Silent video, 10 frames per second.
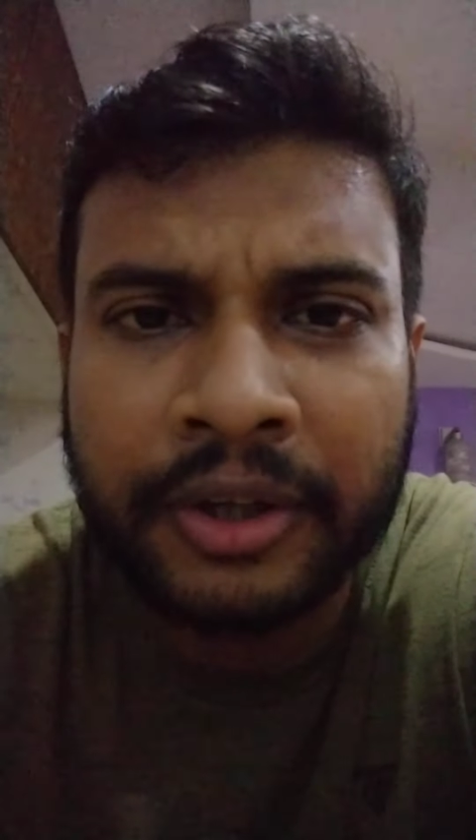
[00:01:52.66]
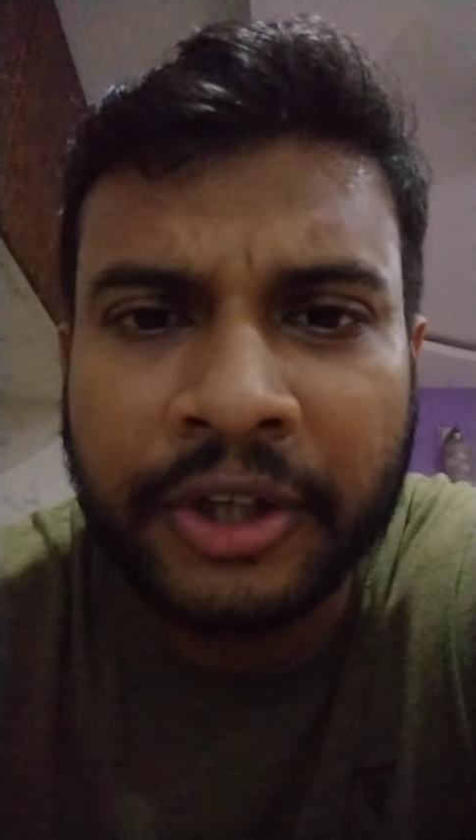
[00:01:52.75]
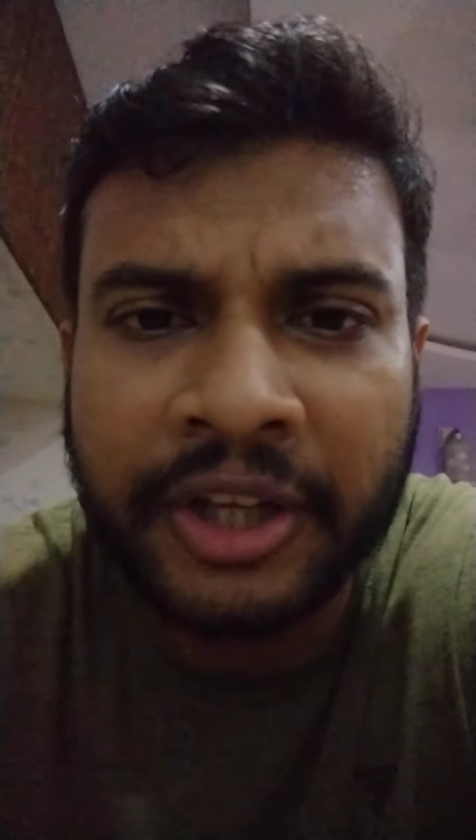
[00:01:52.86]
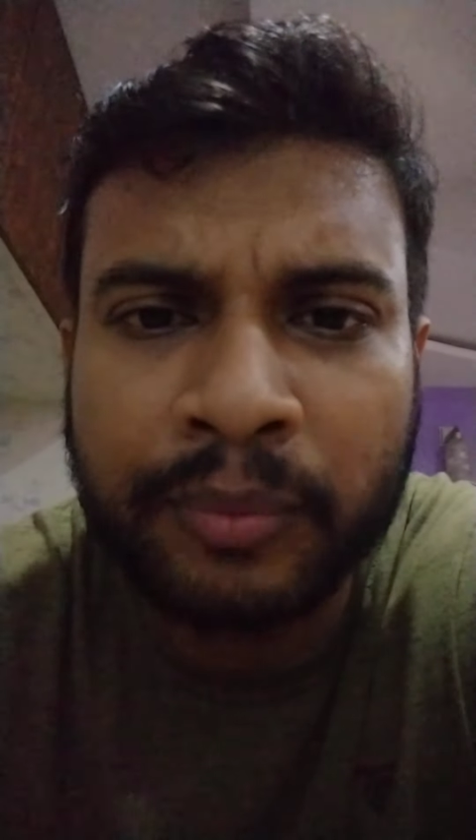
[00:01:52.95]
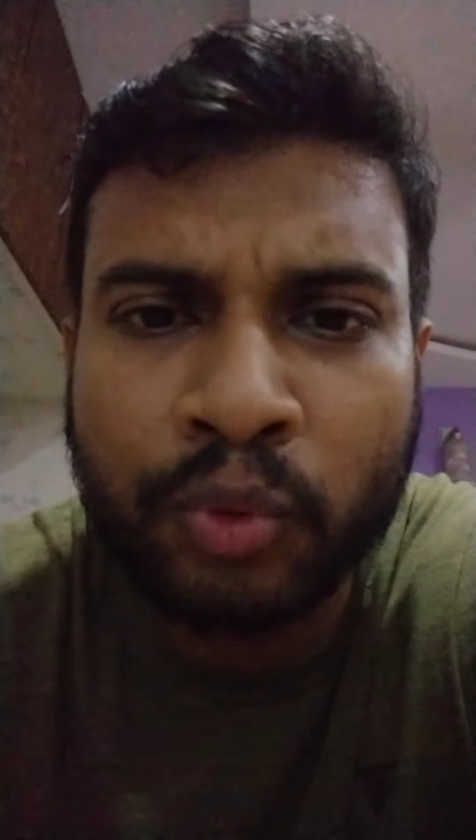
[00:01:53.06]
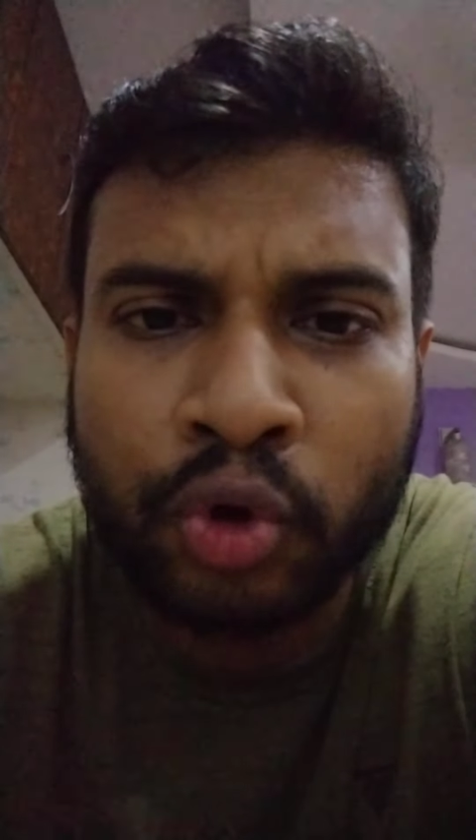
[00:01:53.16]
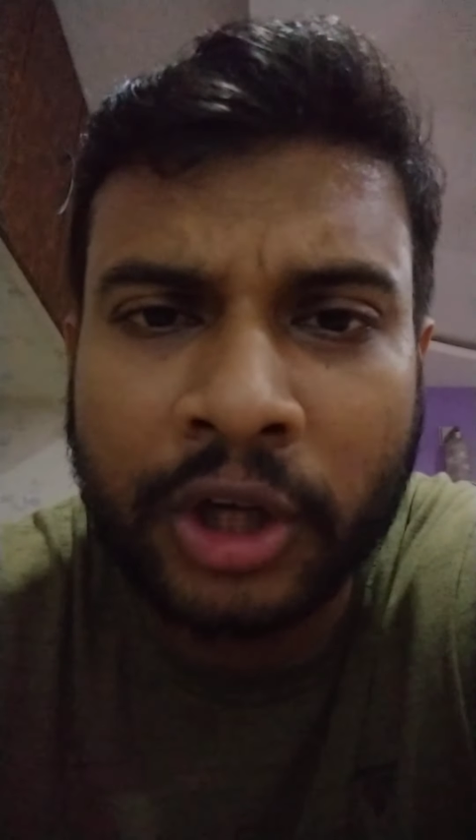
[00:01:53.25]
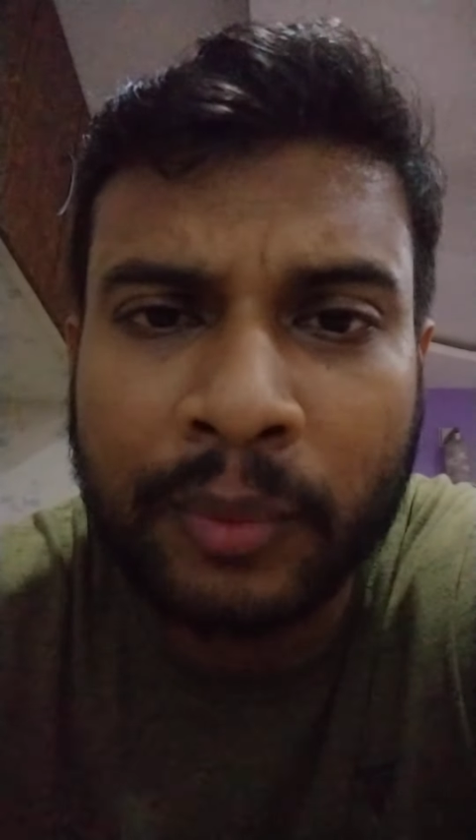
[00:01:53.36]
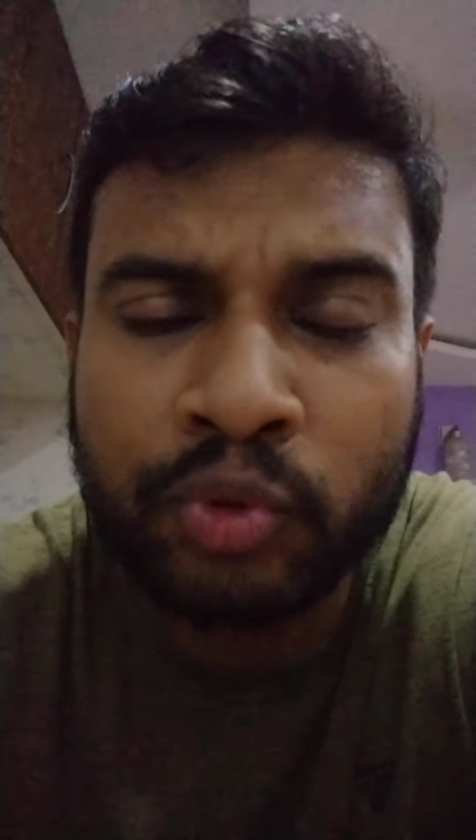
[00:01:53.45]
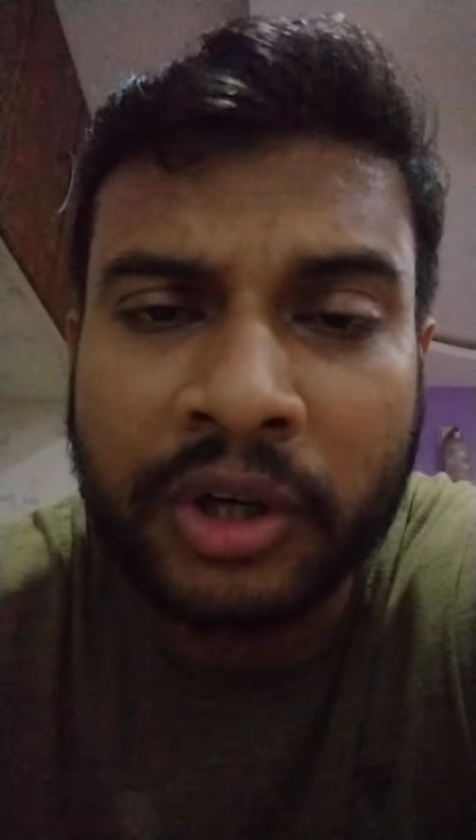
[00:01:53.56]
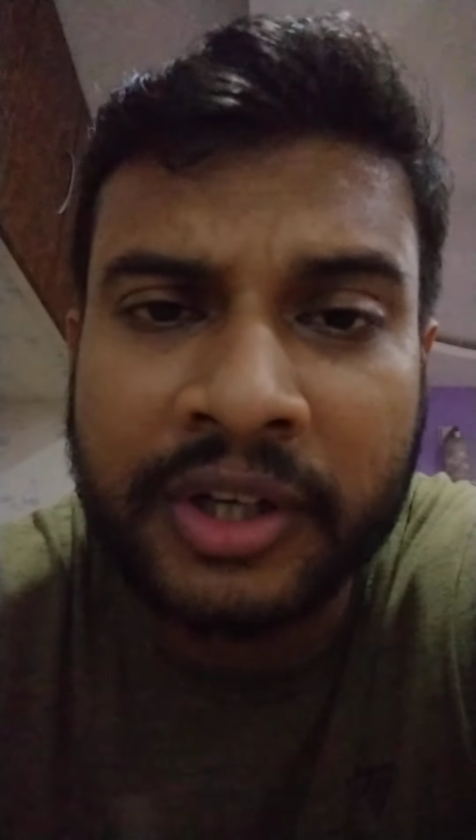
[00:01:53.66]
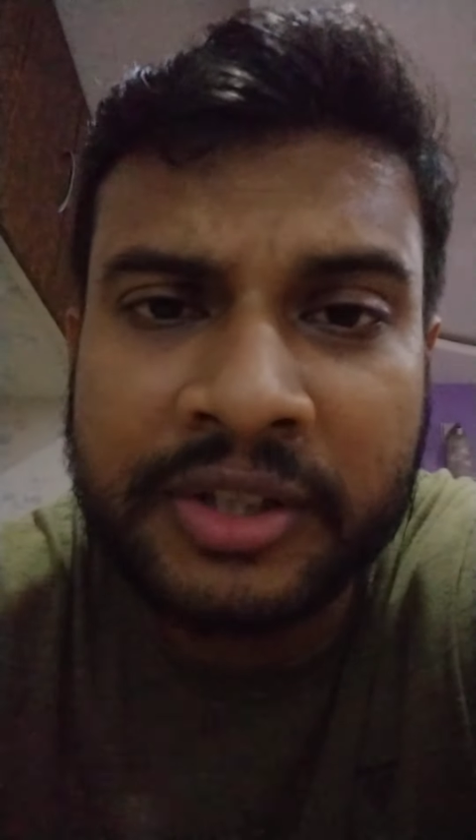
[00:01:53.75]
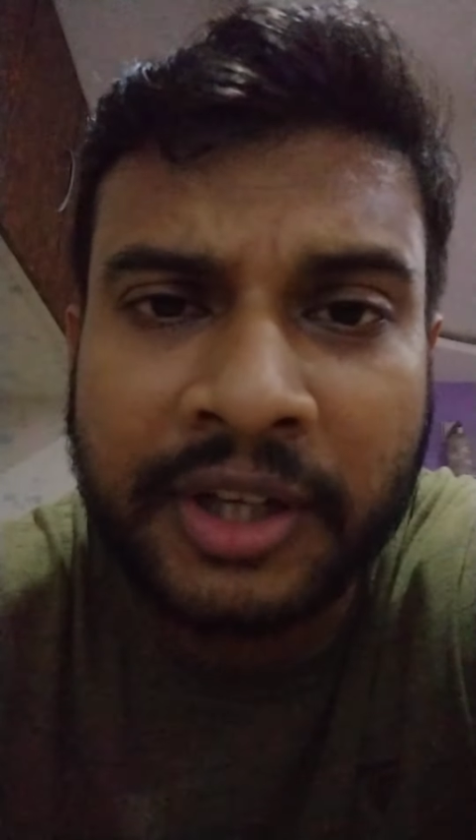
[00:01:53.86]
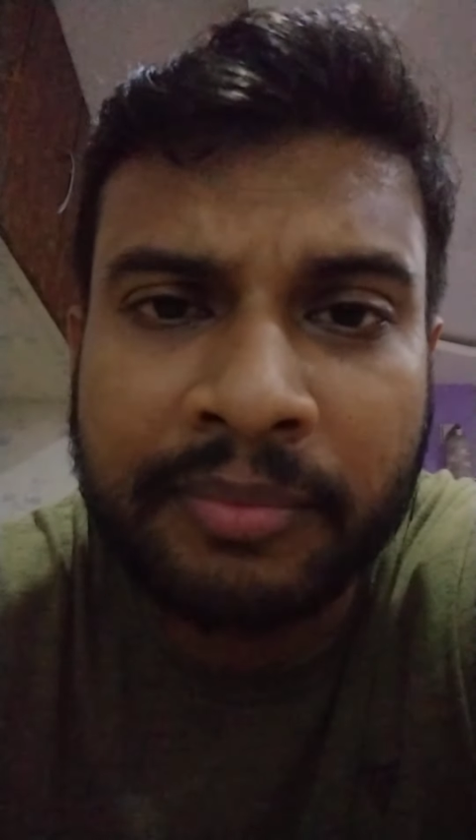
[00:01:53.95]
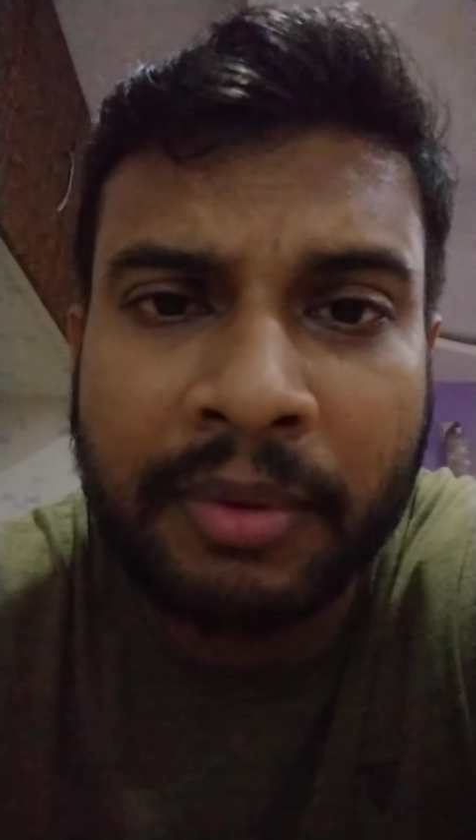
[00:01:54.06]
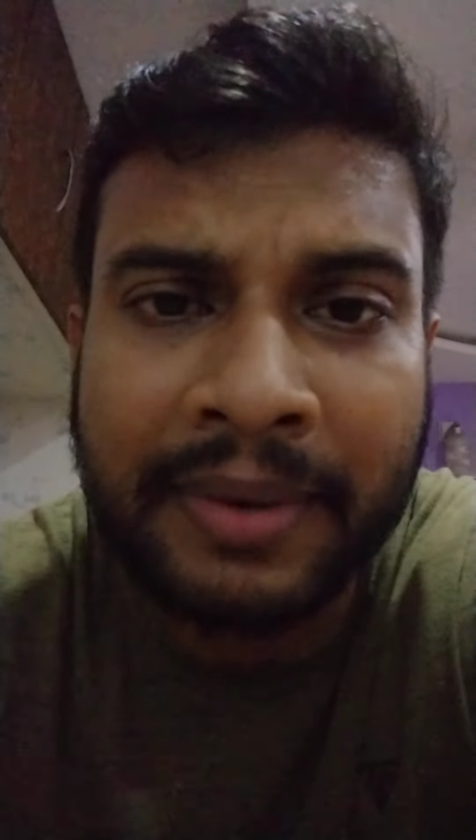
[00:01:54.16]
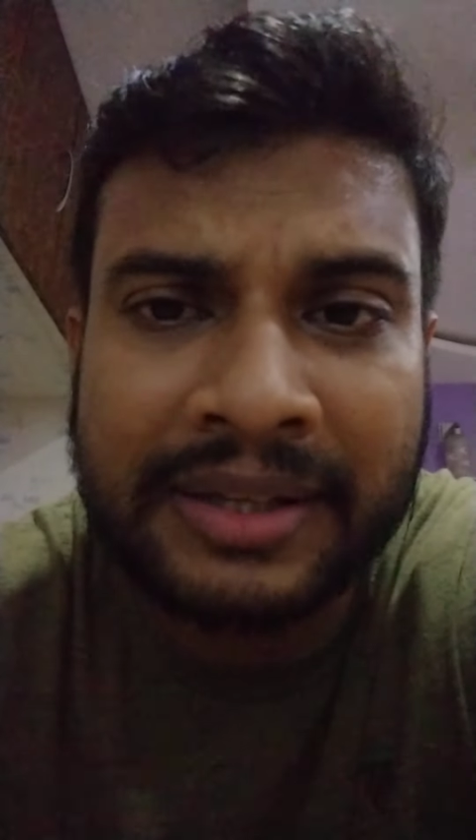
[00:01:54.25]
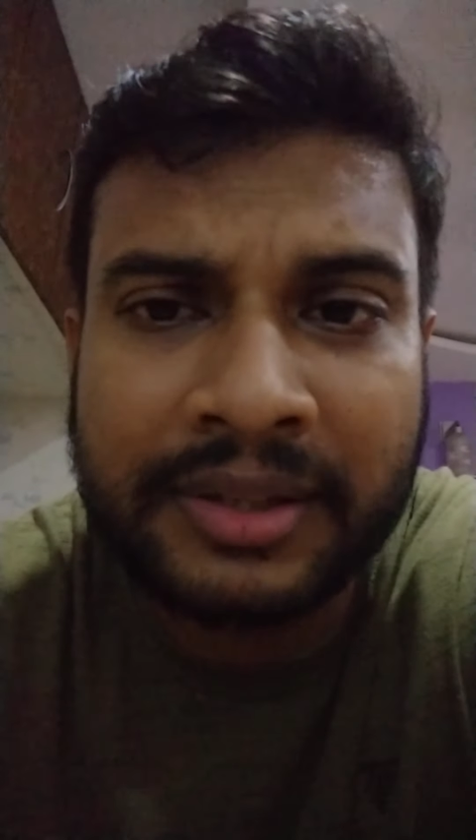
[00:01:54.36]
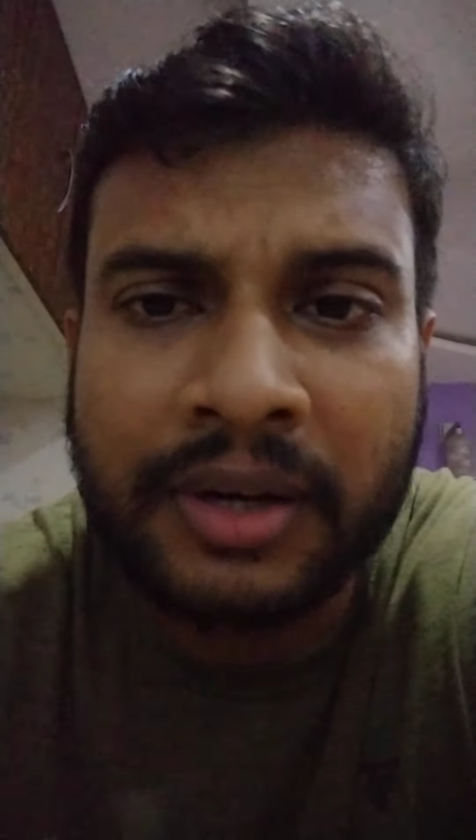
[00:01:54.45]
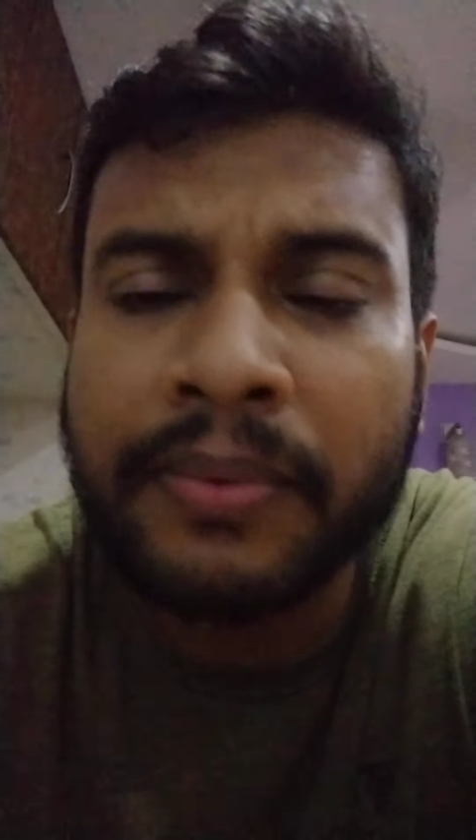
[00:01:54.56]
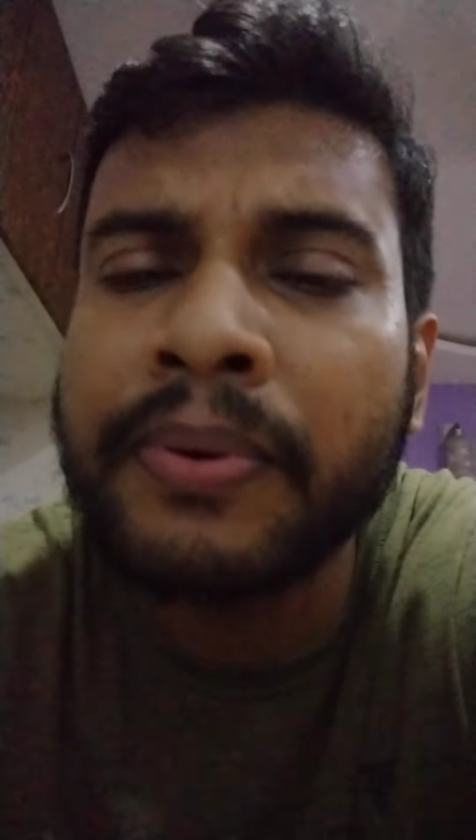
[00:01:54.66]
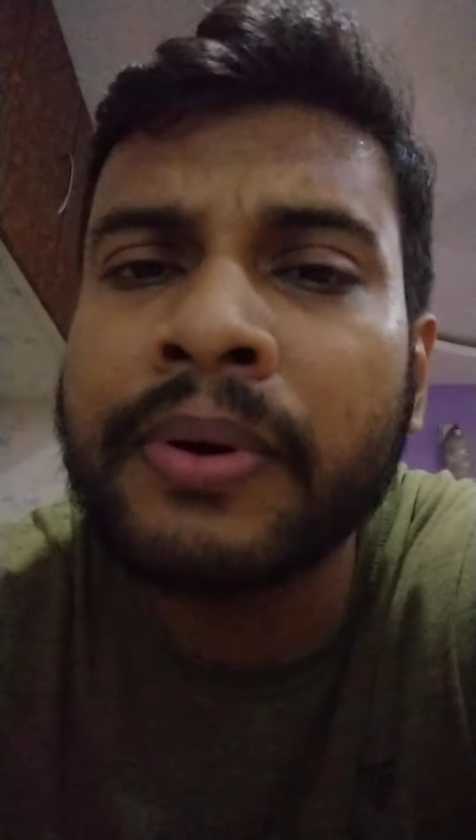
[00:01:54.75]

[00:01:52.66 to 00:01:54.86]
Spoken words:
take more time to understand by myself